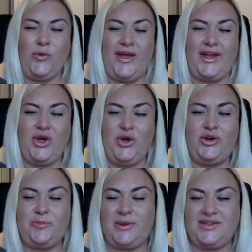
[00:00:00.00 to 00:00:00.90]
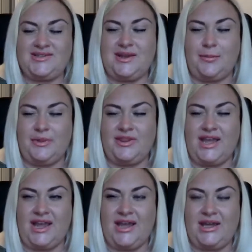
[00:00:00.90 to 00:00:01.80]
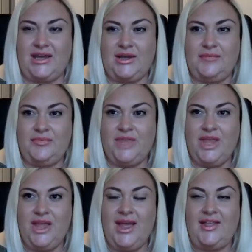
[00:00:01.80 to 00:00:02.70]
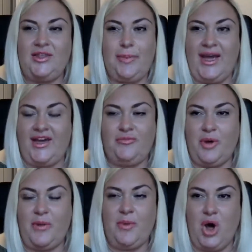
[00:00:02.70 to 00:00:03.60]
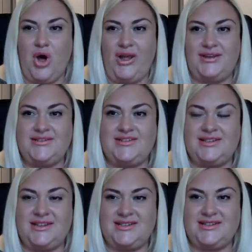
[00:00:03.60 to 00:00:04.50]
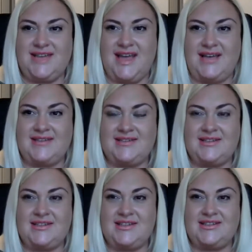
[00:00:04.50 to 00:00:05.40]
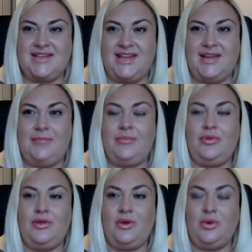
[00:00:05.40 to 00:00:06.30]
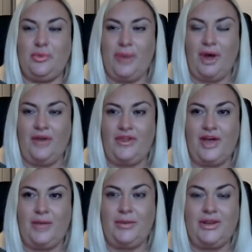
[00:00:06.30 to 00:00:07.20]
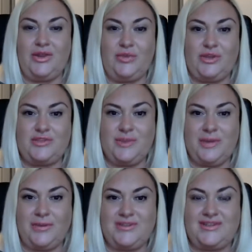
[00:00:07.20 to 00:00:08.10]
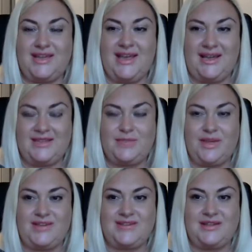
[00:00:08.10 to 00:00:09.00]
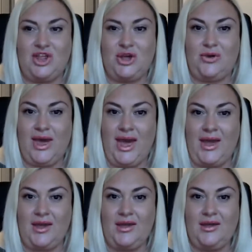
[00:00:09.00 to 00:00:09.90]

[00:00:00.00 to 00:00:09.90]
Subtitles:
there could be something in the back of my mind that says the team or the part of the company that runs PPC is based in the UK.